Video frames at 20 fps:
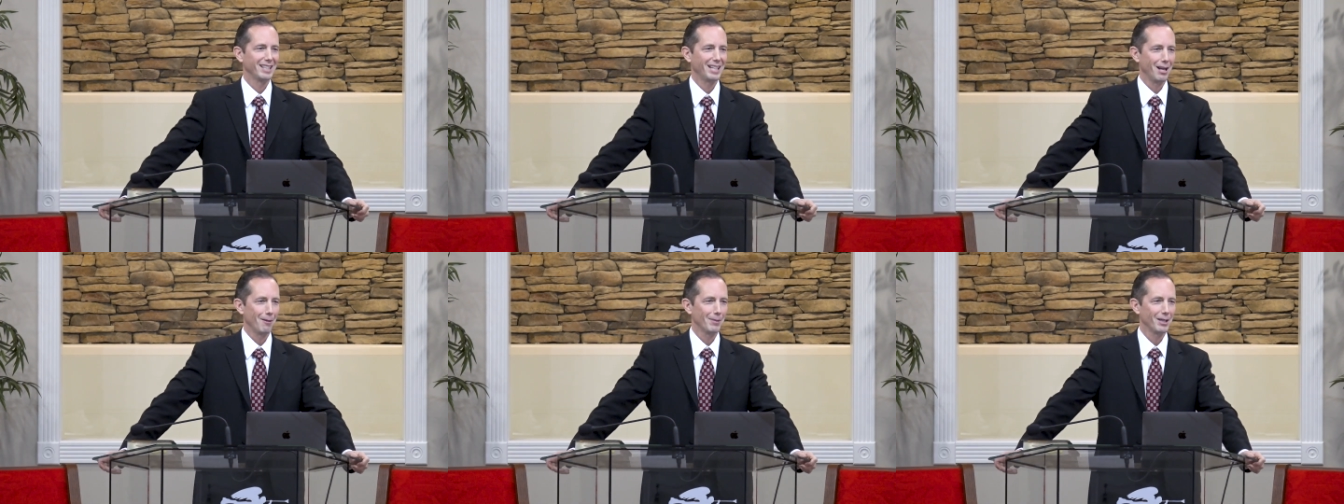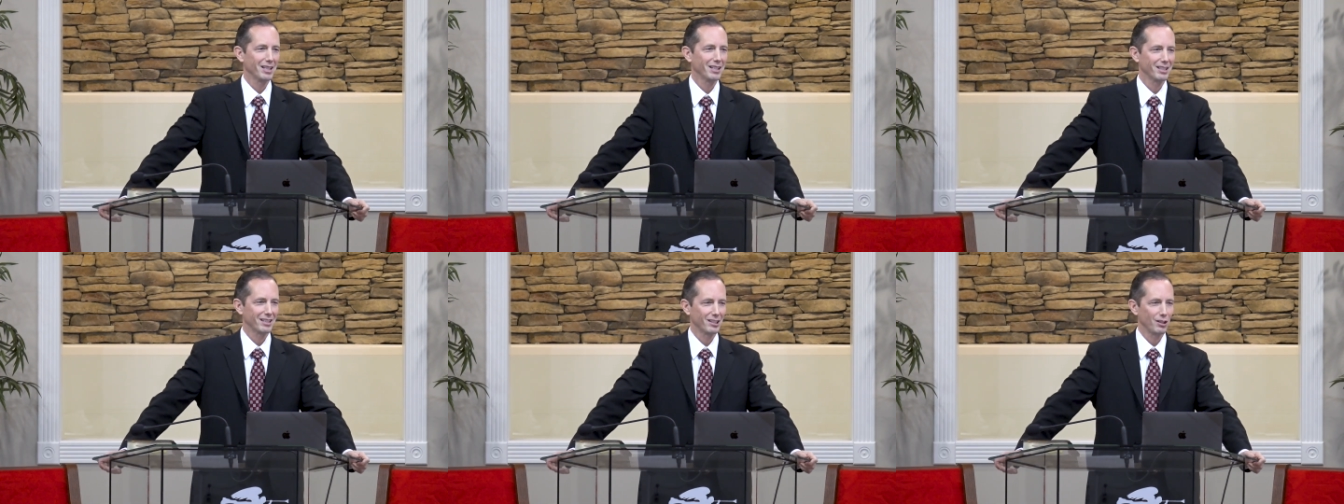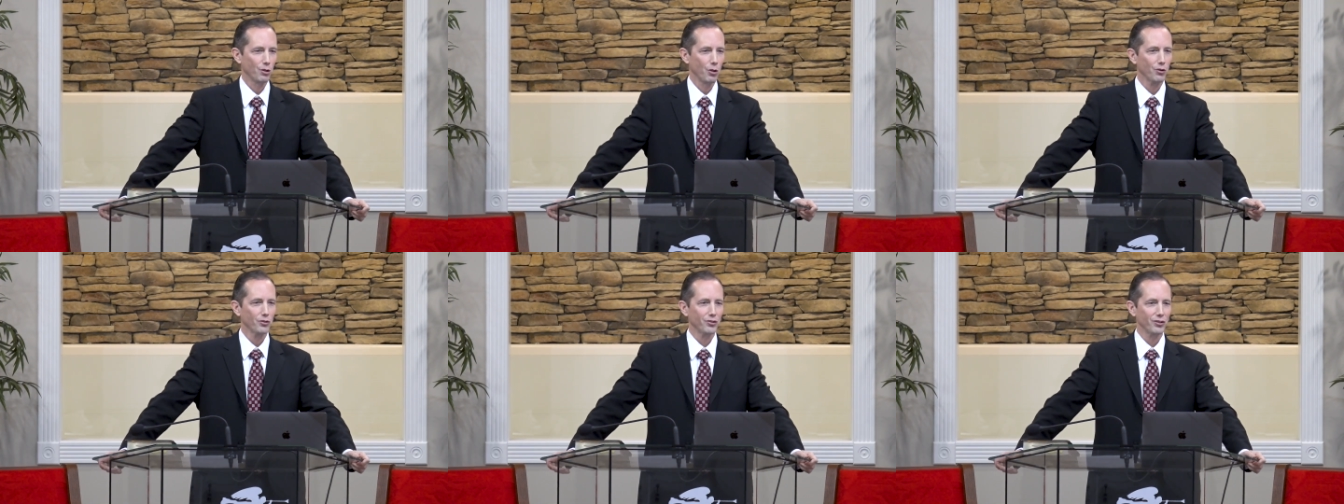coming
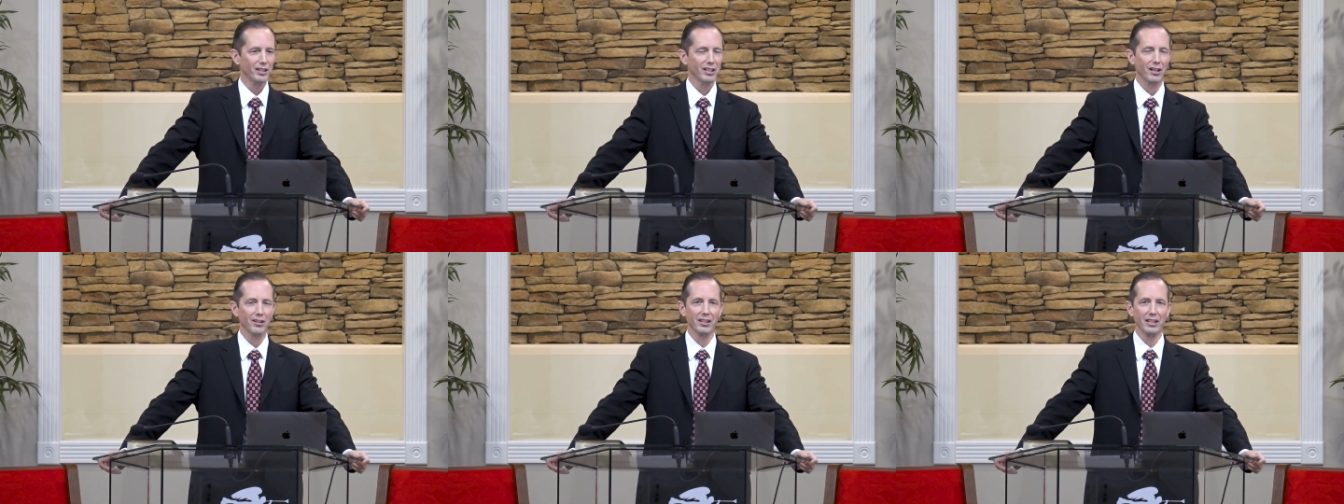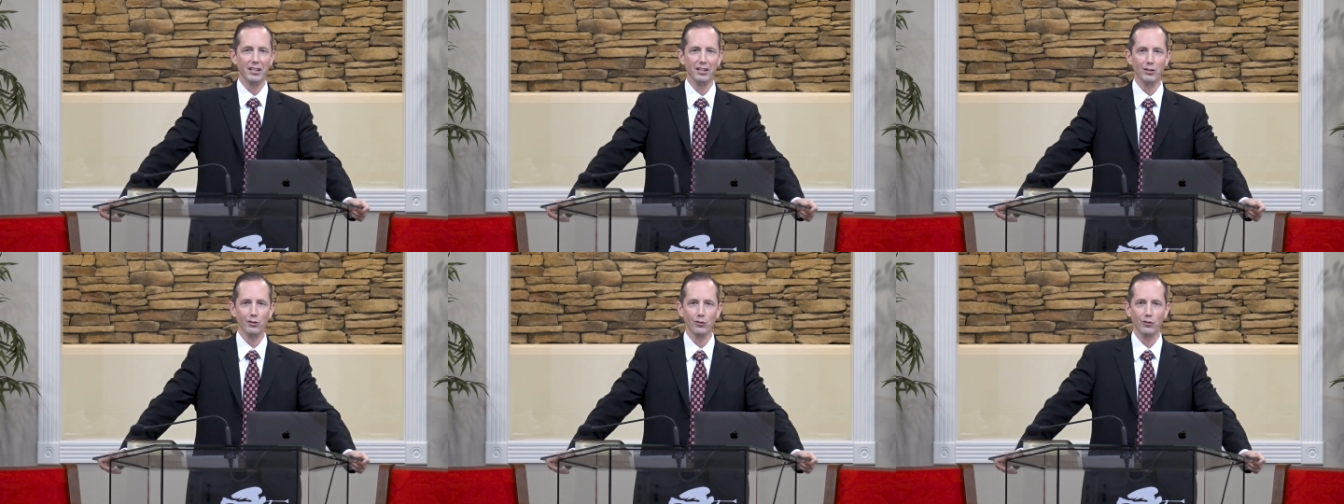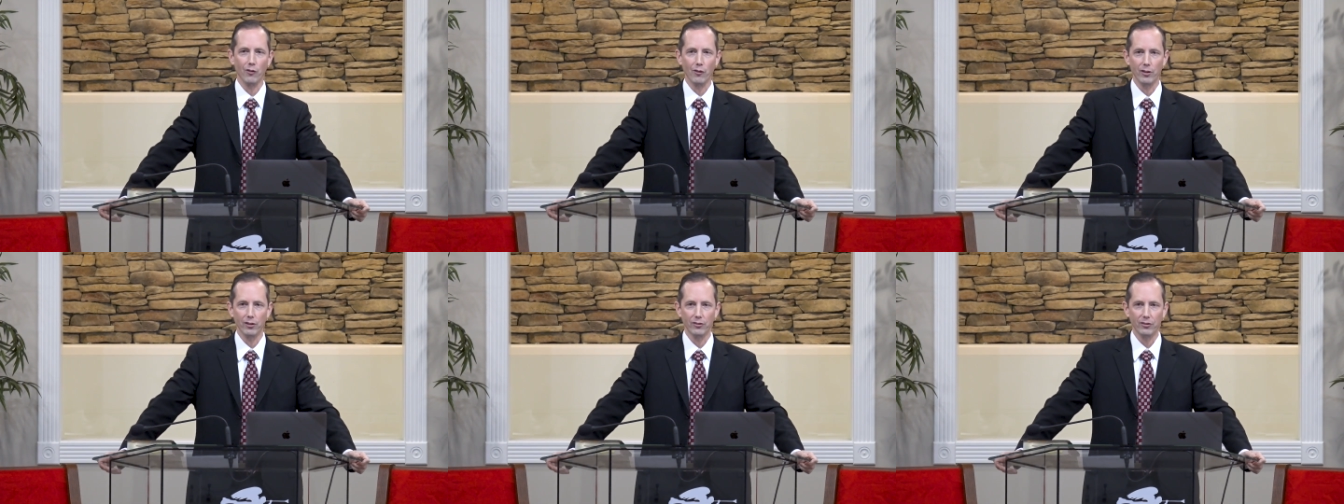closely on the
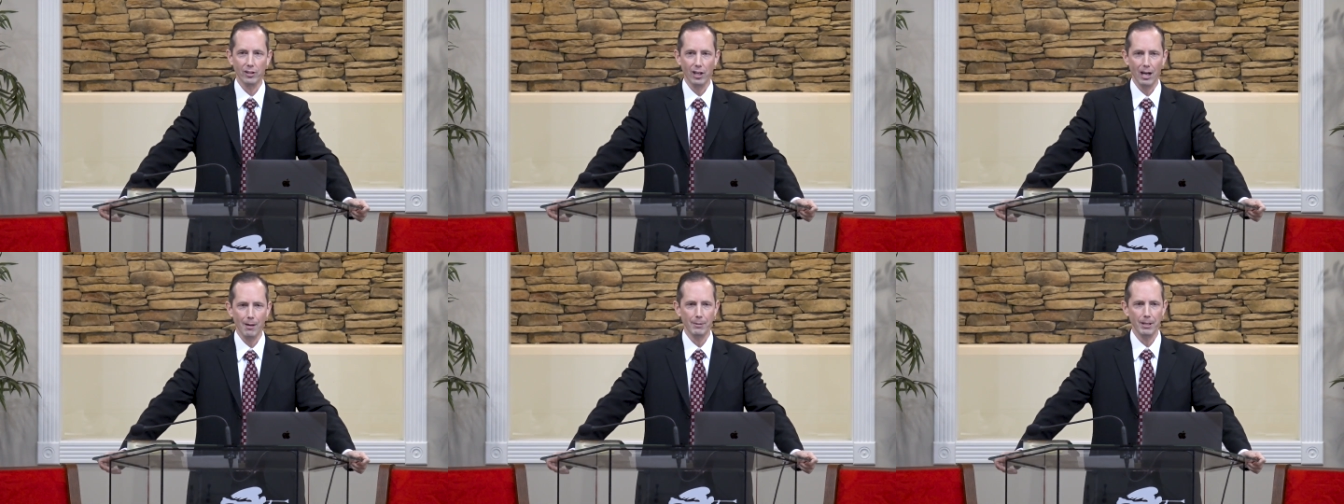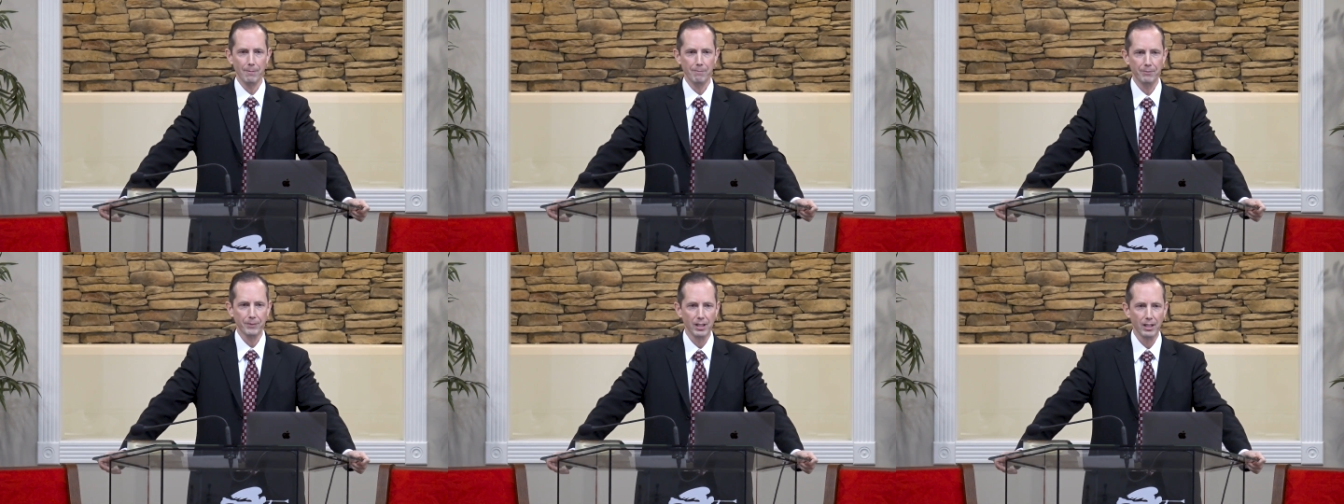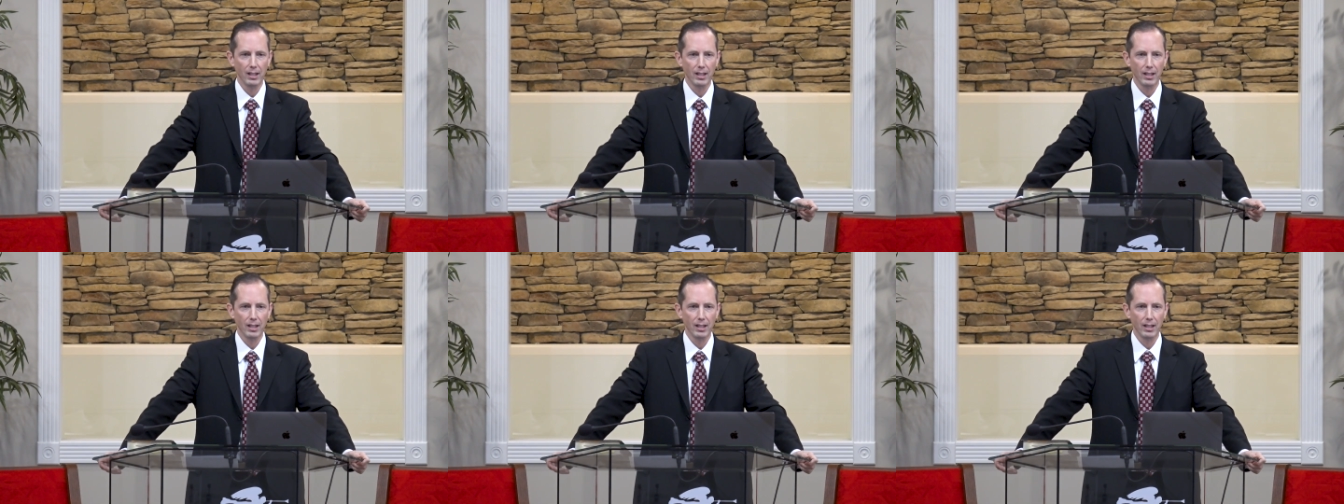heels of this comet.